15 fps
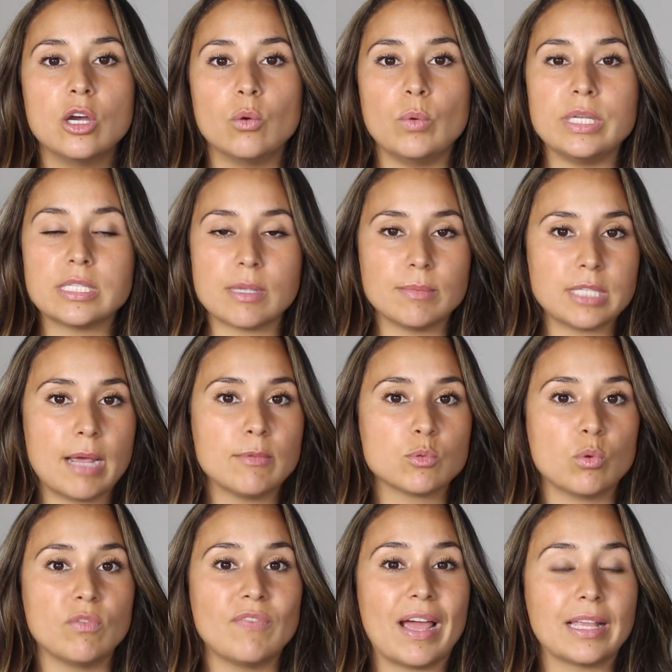We sometimes
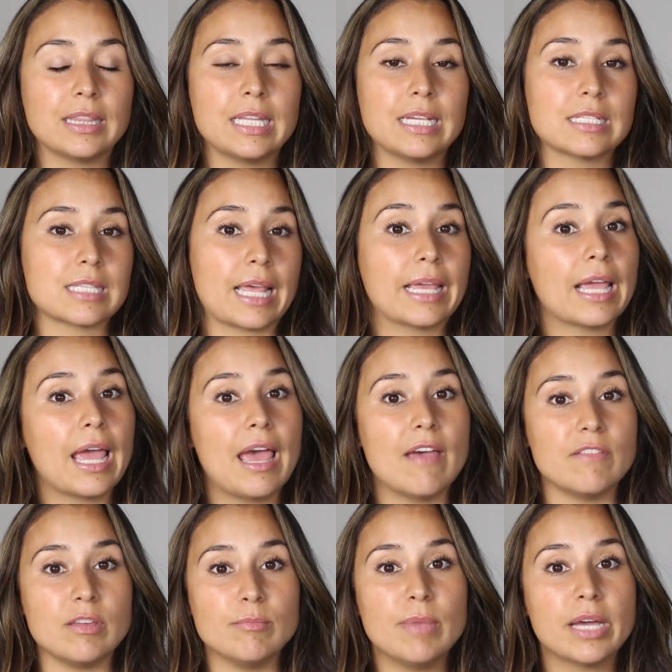will find things like
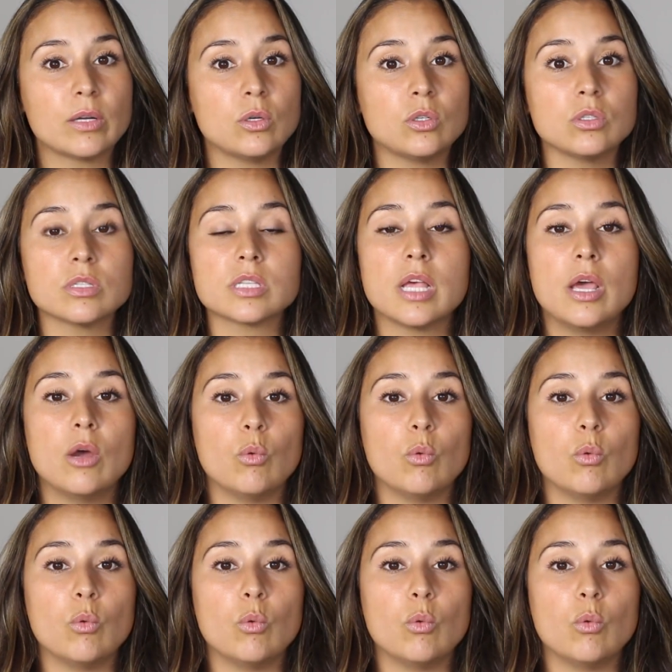heavy metals,